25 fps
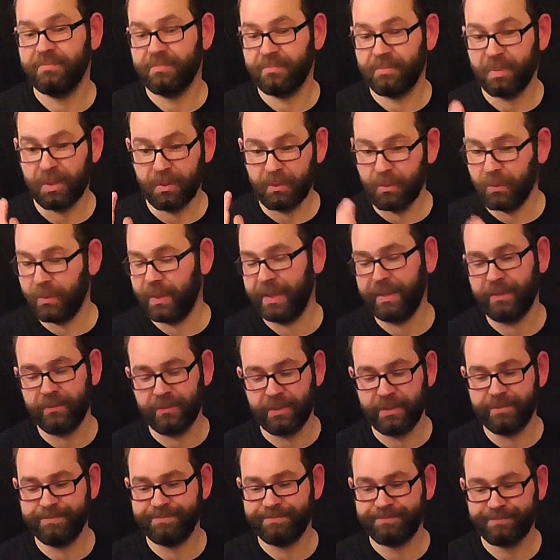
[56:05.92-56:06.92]
but I'm not
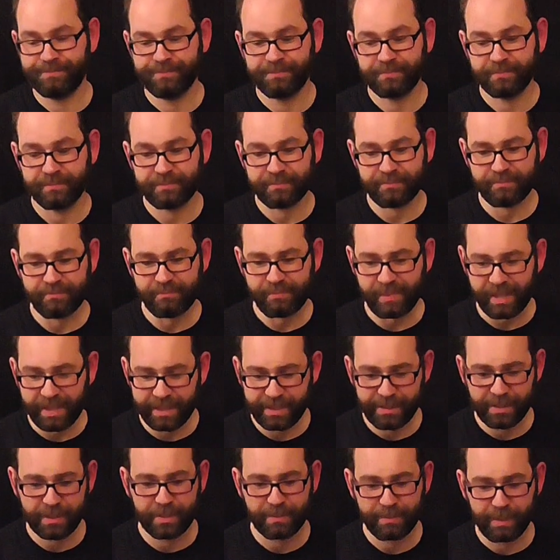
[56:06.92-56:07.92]
angry.
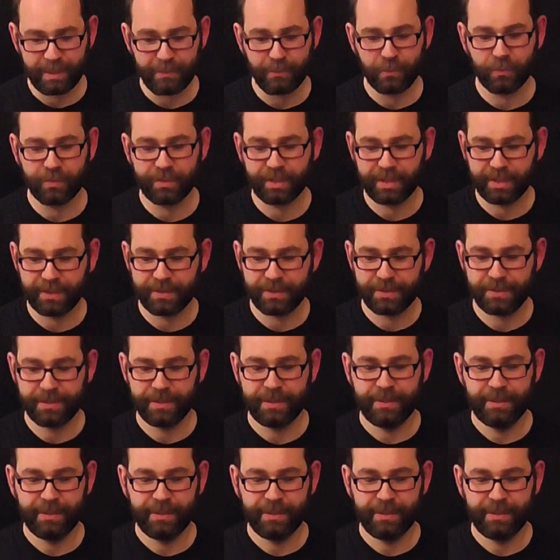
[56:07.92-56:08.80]
It does make more sense.